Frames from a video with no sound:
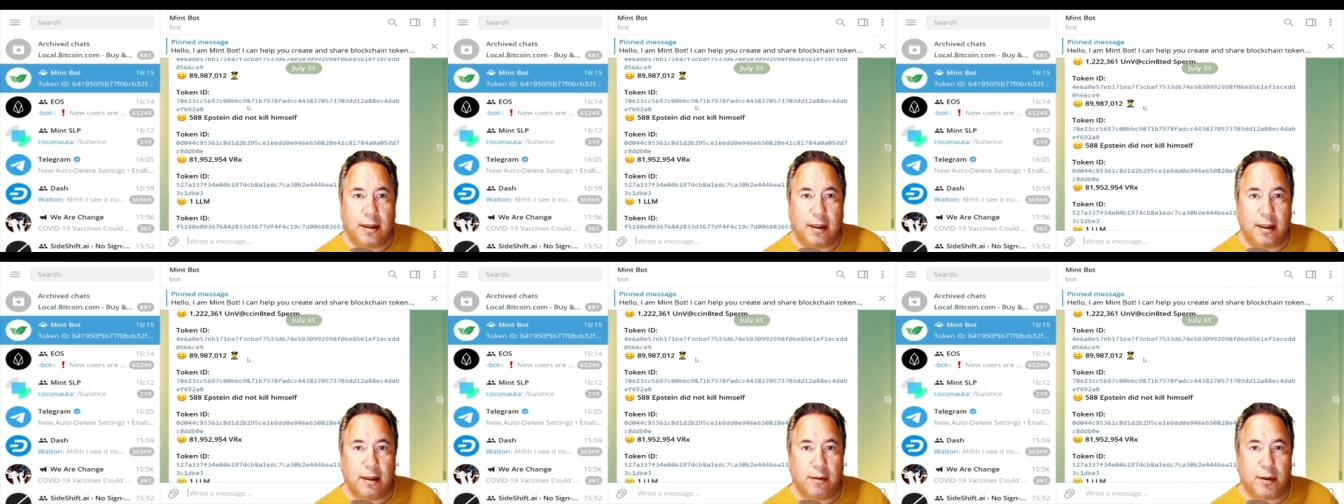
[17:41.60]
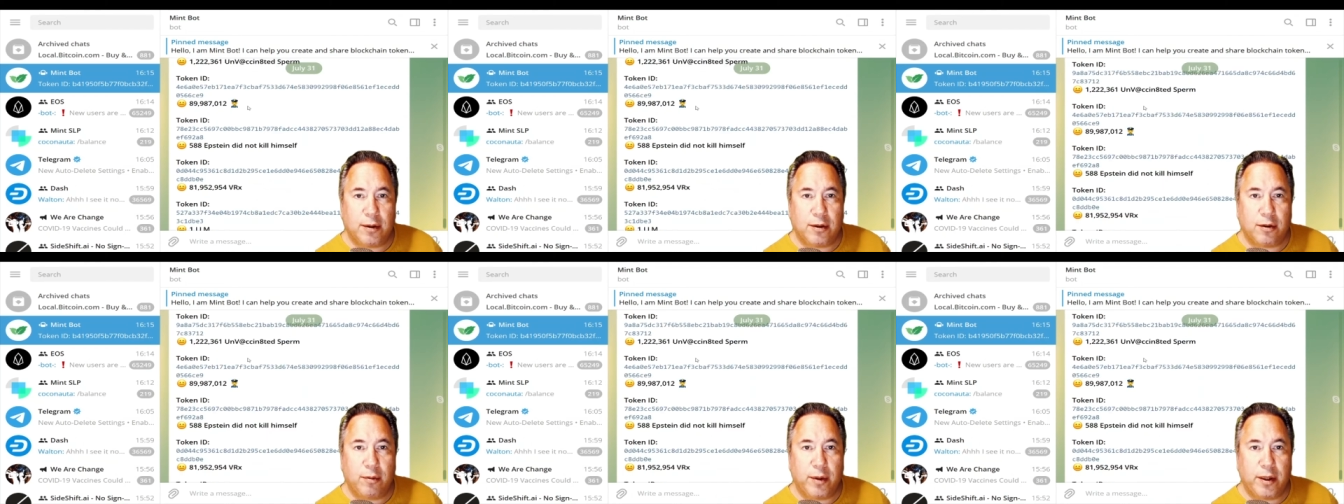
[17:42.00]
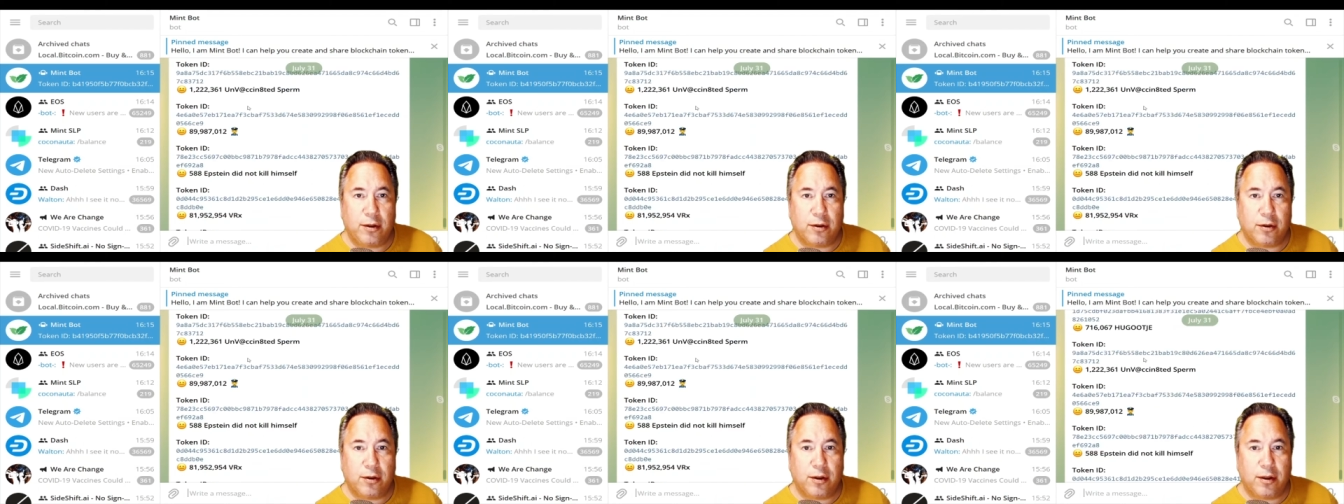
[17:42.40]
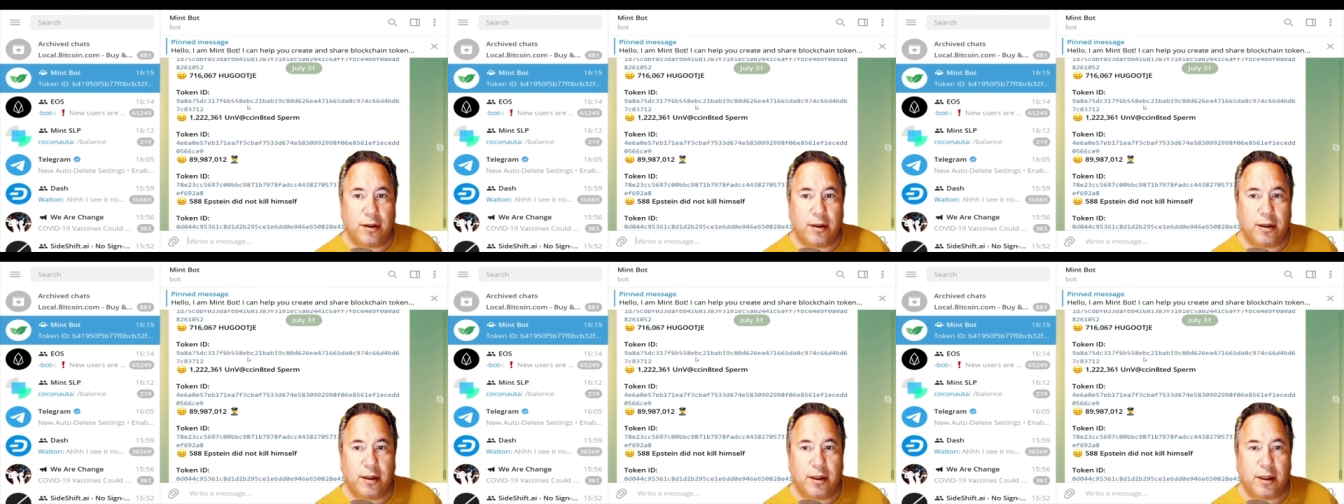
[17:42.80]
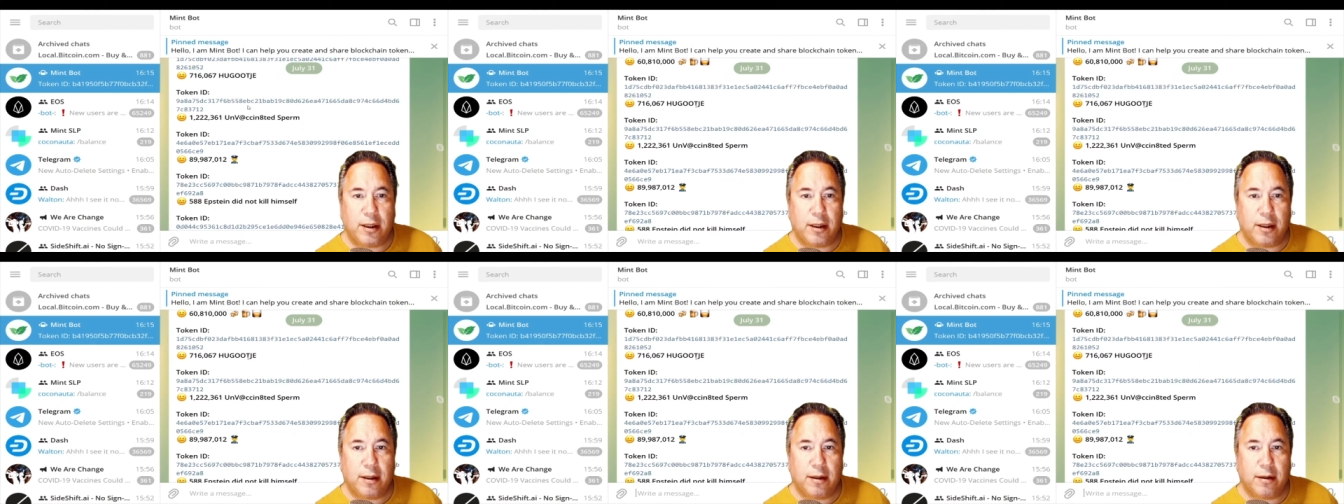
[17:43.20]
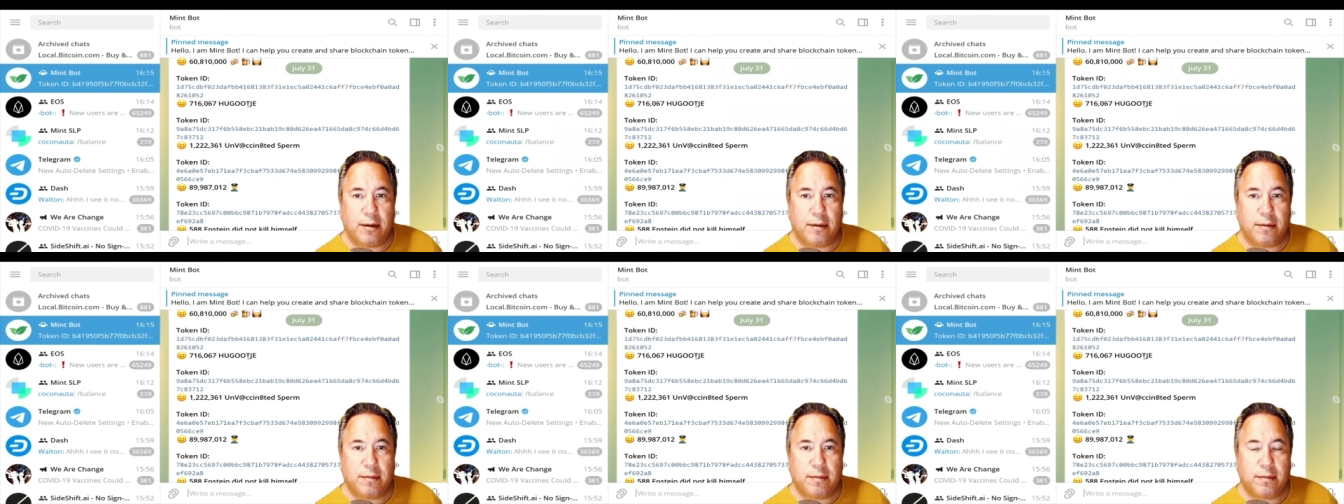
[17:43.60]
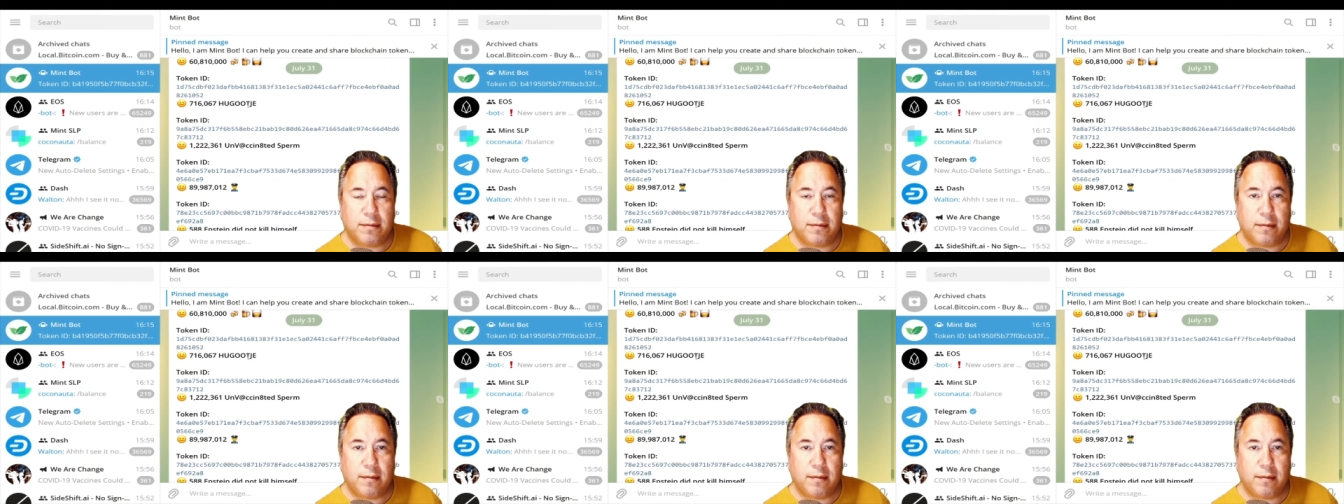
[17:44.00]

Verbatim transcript: and I want to withdraw the um,